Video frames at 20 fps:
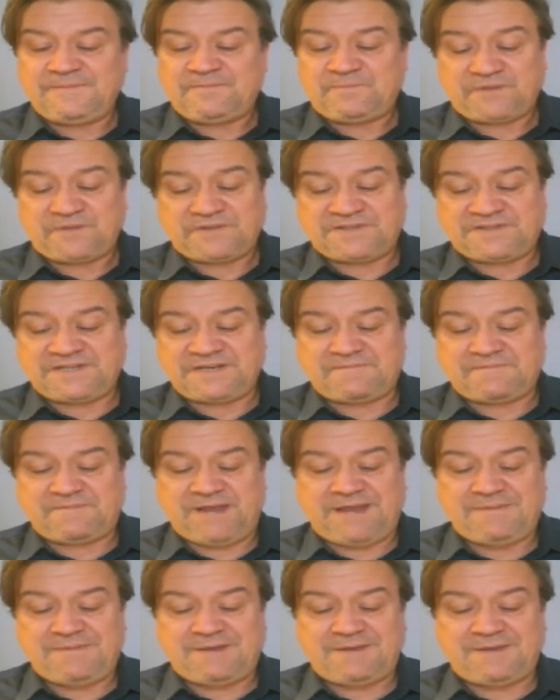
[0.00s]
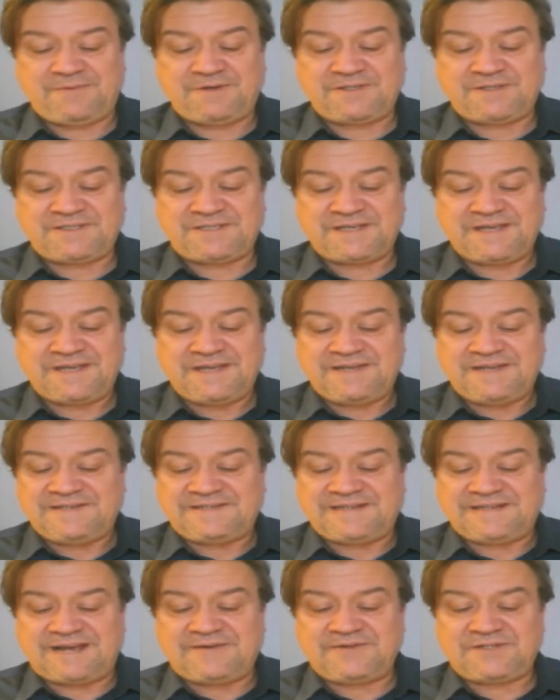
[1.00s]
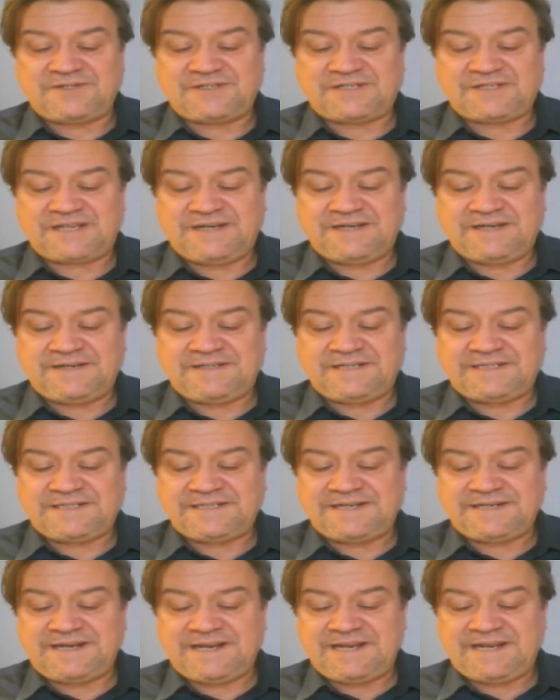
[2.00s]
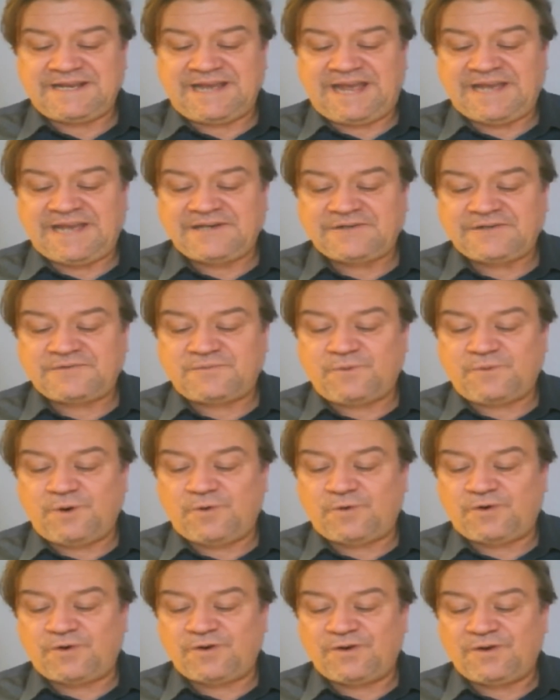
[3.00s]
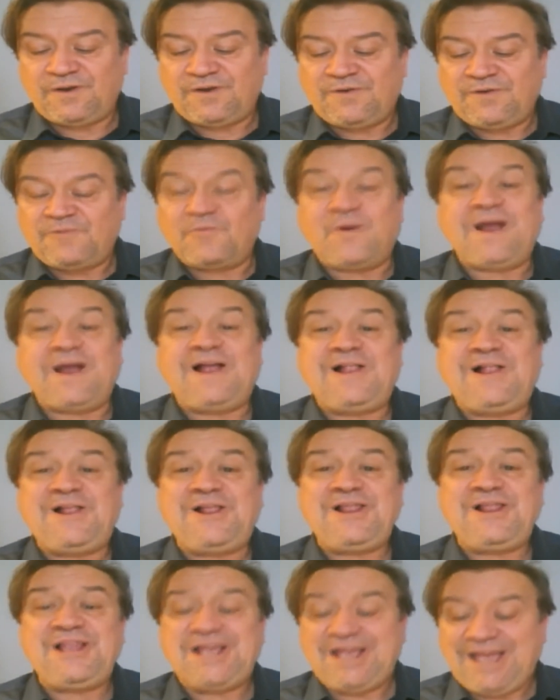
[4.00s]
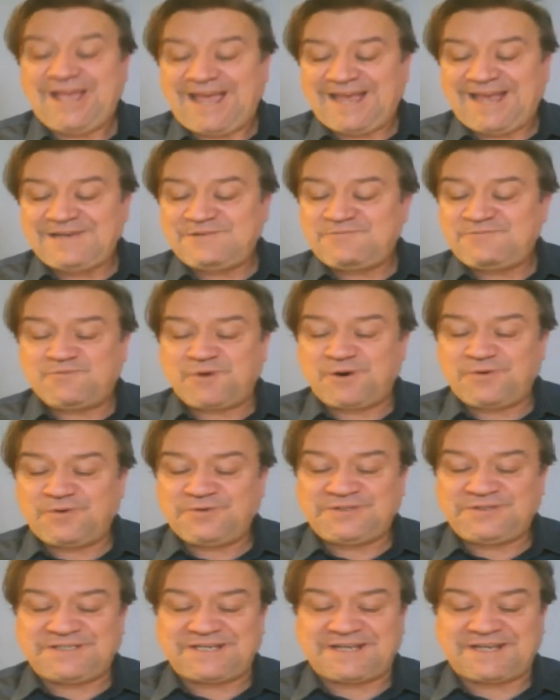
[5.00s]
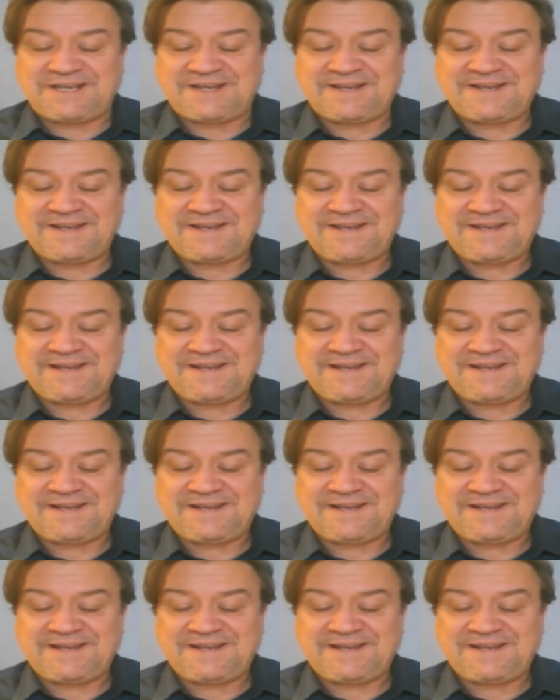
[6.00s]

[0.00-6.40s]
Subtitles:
A sick baby was doused in dittany and woke well and rosy.